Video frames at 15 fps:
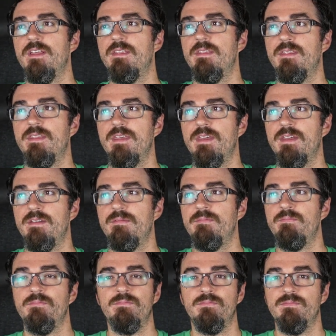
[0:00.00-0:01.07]

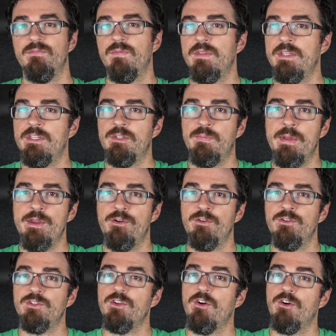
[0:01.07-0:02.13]
then the
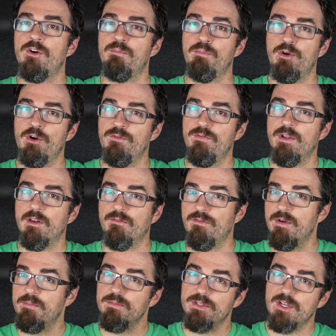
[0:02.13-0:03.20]
speakers are perfect
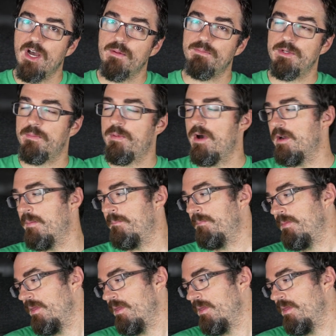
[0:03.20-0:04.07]
from top to bottom.